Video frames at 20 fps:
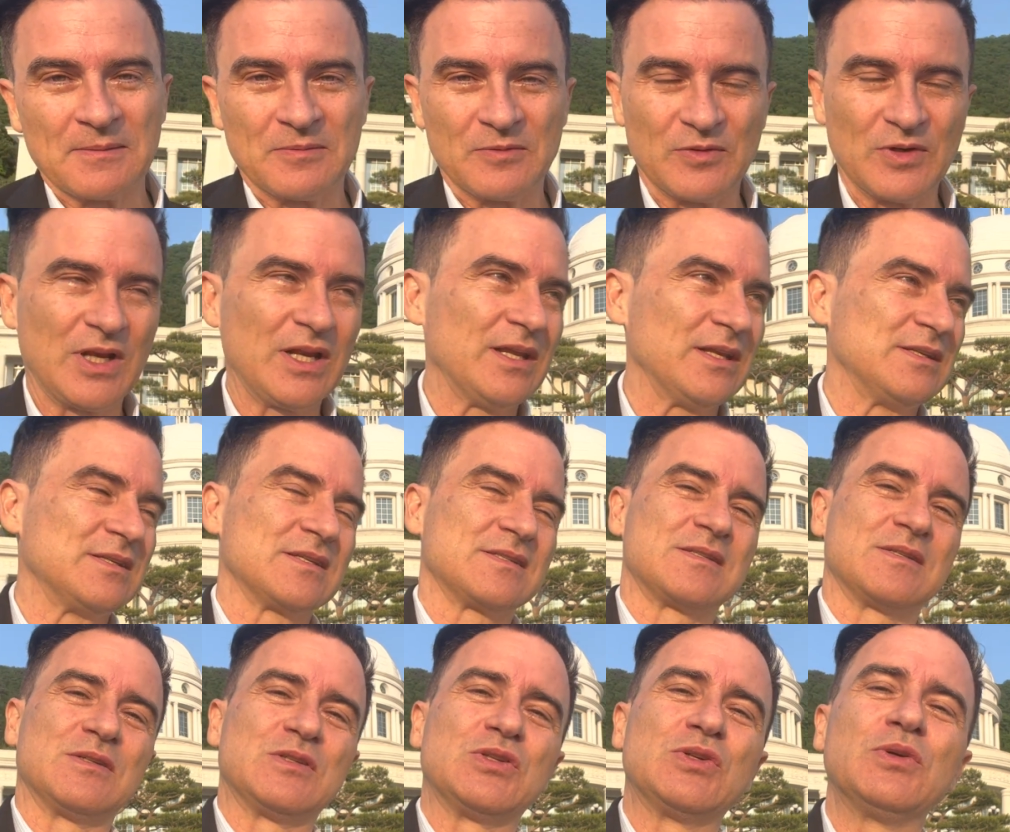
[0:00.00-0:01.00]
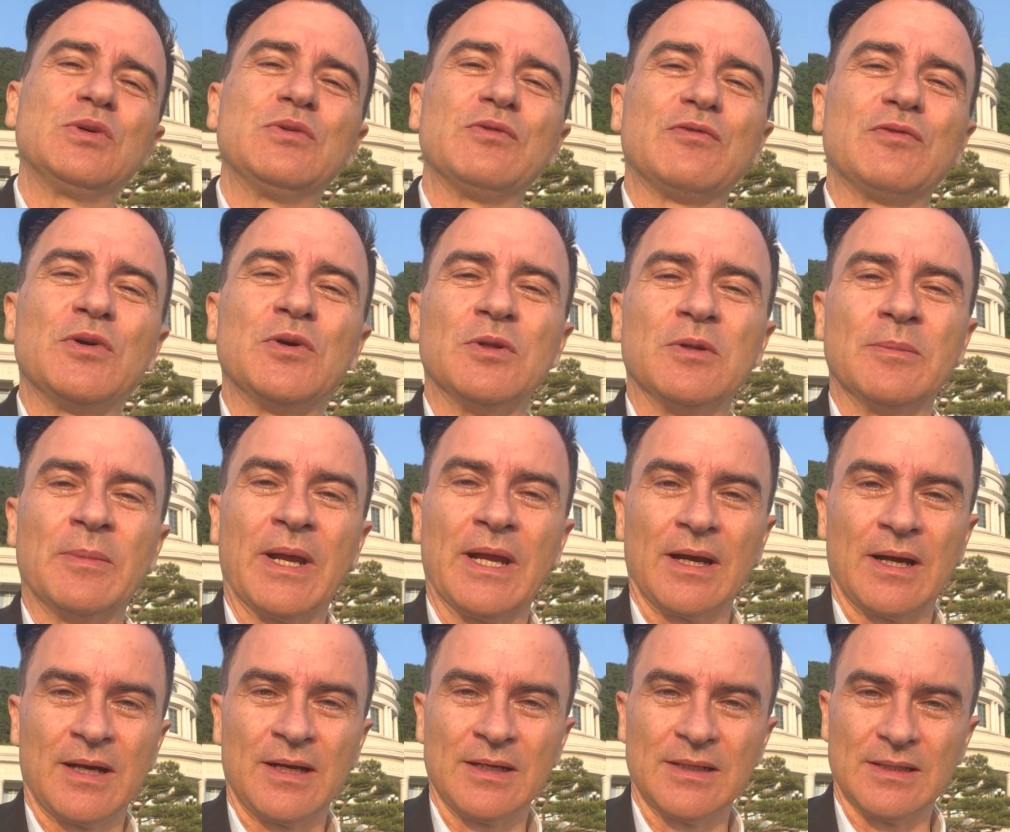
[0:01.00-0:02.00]
Really, just too full, my
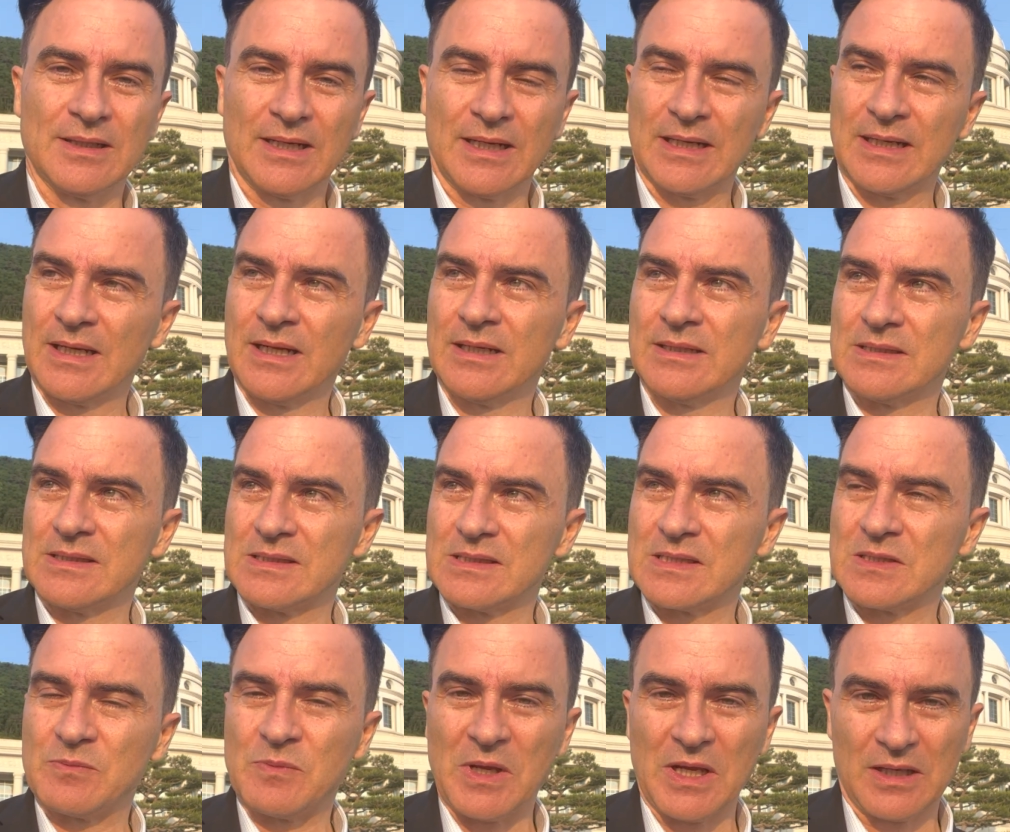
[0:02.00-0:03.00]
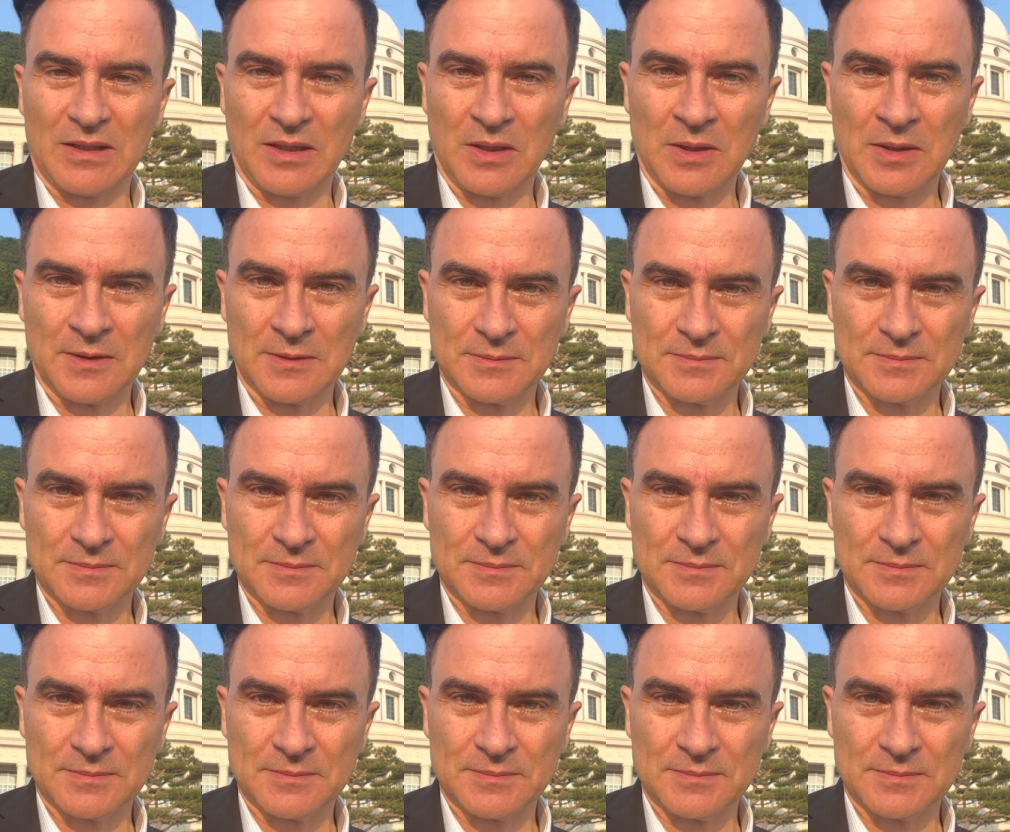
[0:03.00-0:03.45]
heart. I can't speak long.